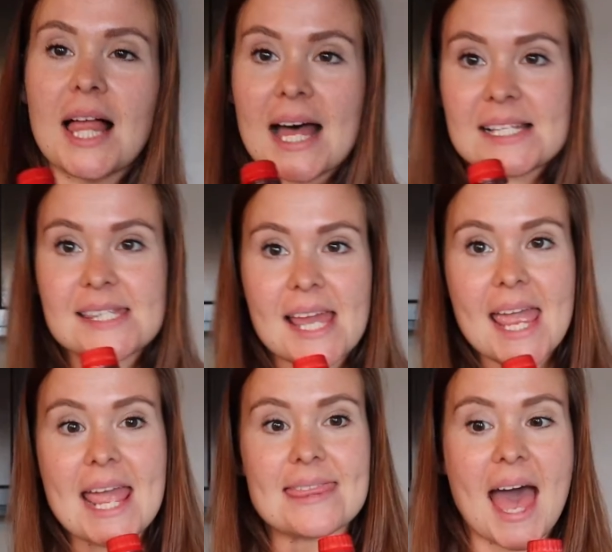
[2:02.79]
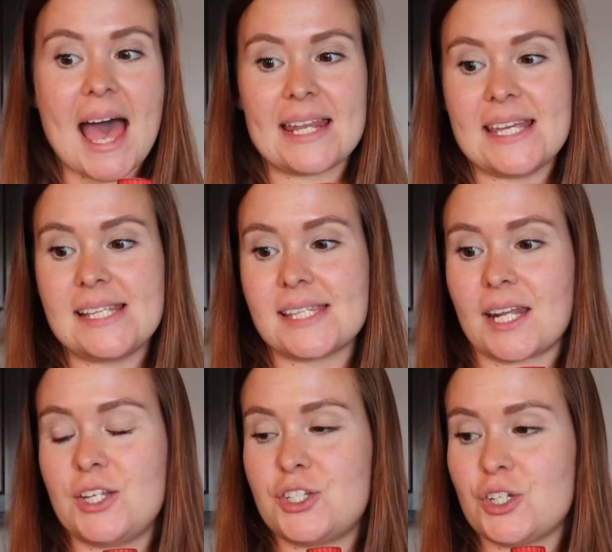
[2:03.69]
last thing that he's
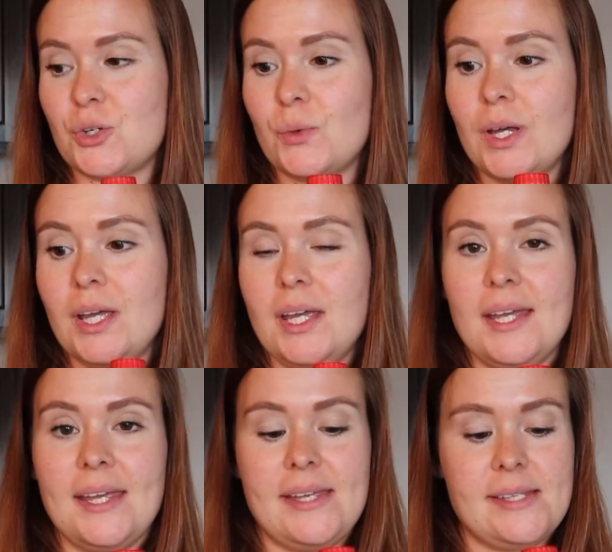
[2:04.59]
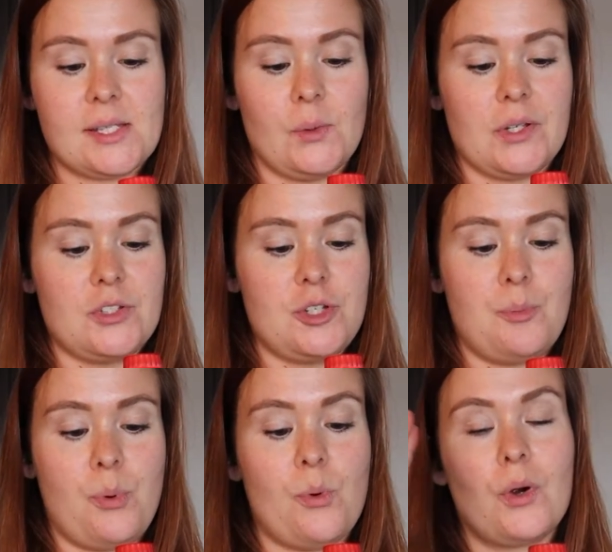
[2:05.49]
gonna do, he's going to
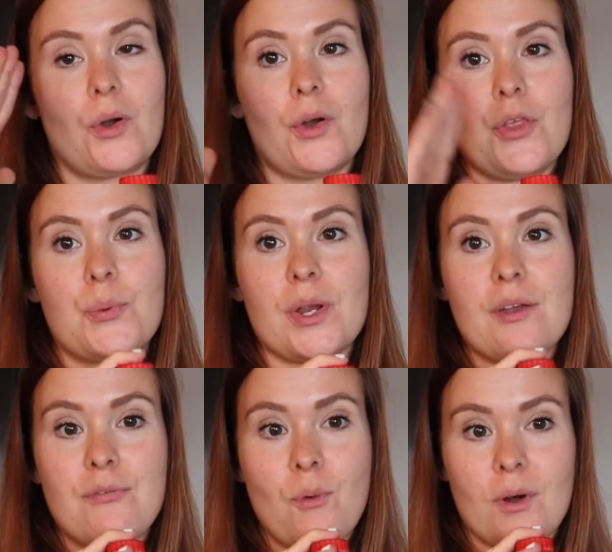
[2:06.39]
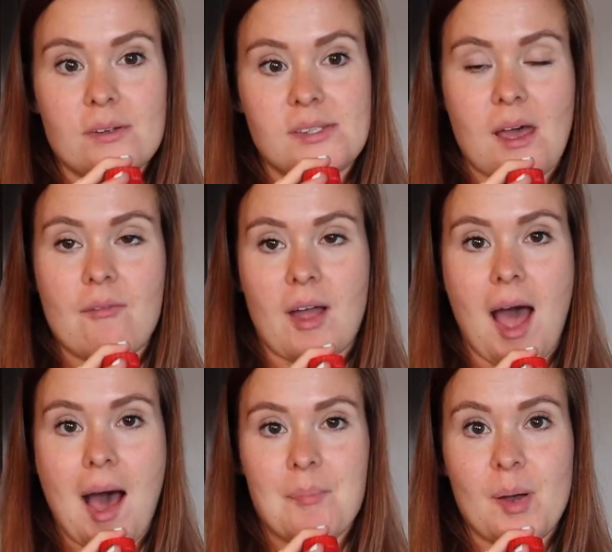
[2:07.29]
pour 3/4 of a
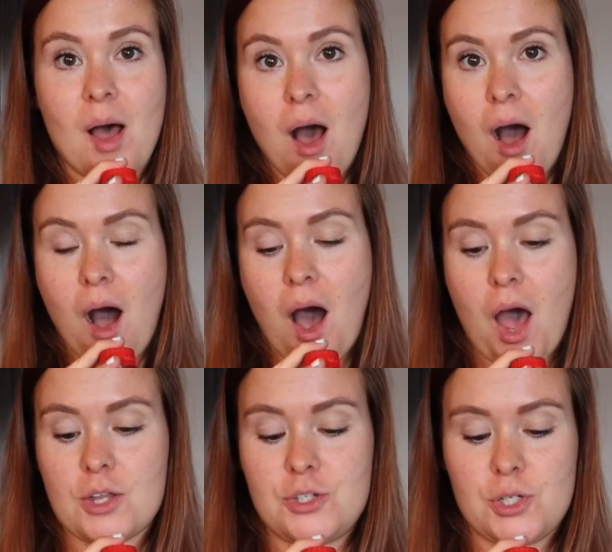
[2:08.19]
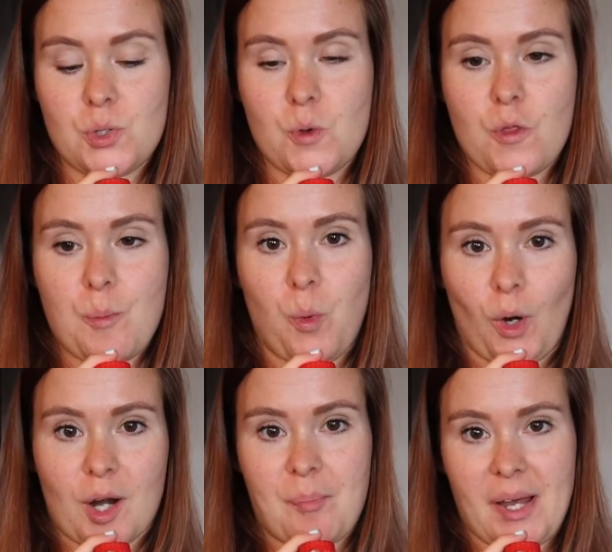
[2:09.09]
cup onto the
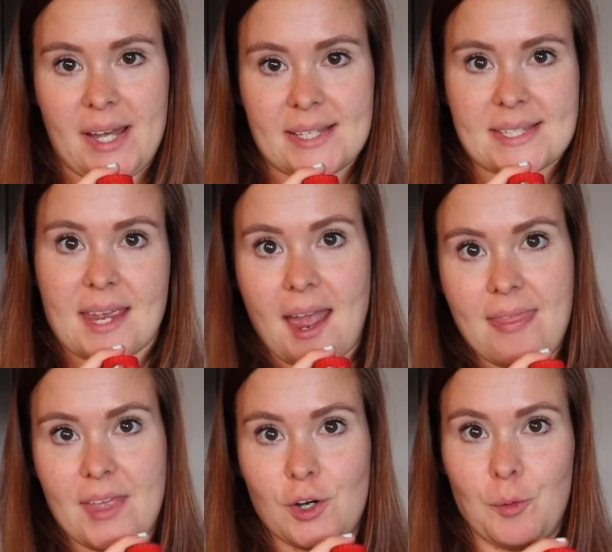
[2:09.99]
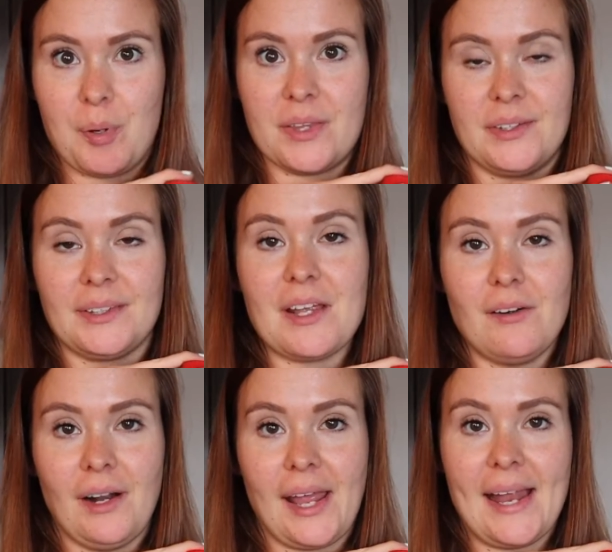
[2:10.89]
pork butt, and then he'll put the lid
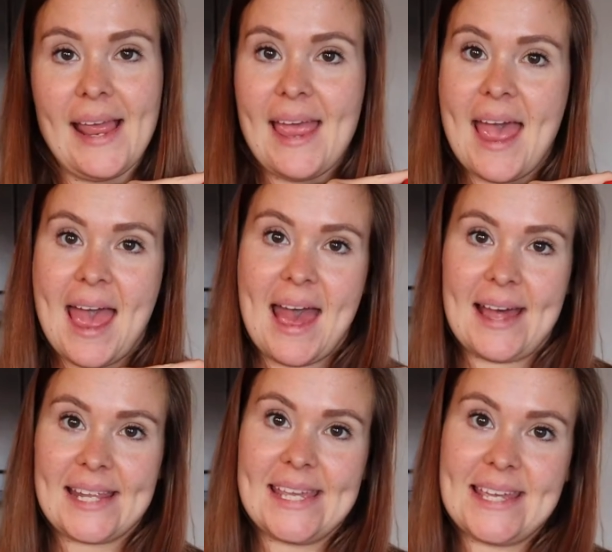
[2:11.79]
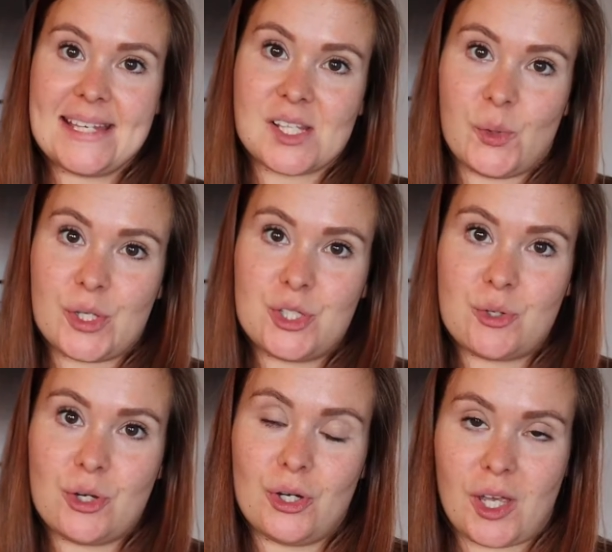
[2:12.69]
on it, and he is going
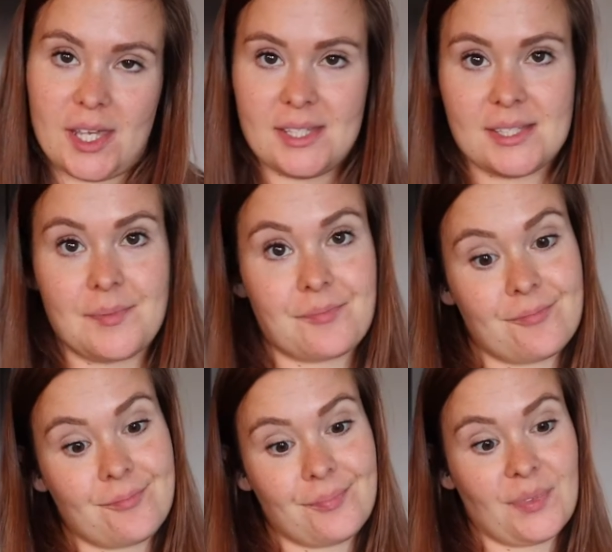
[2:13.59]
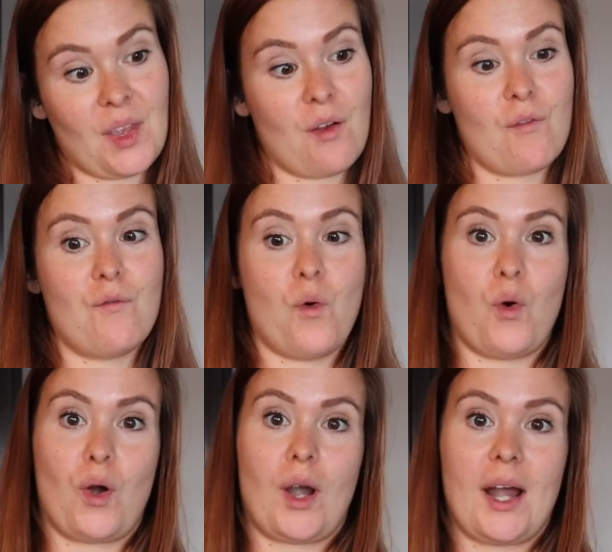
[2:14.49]
to cook it
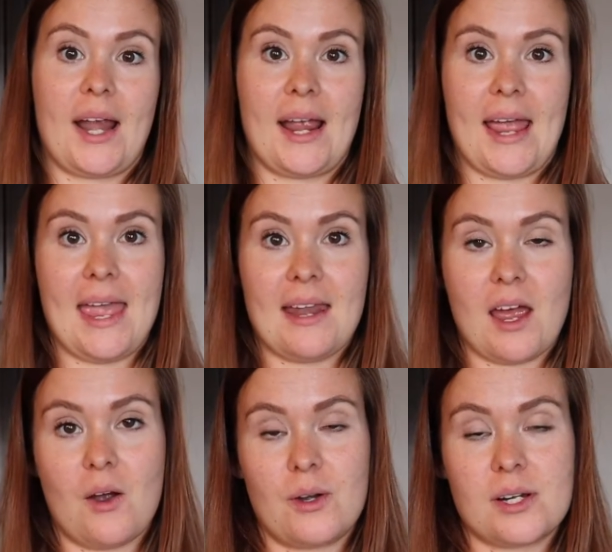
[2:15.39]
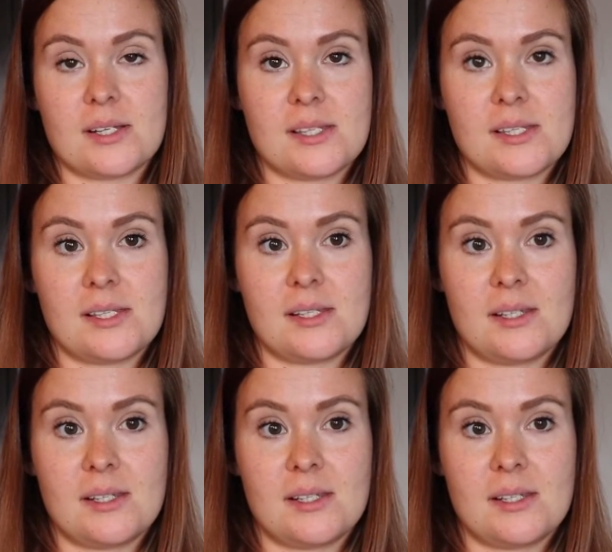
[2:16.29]
for 8 hours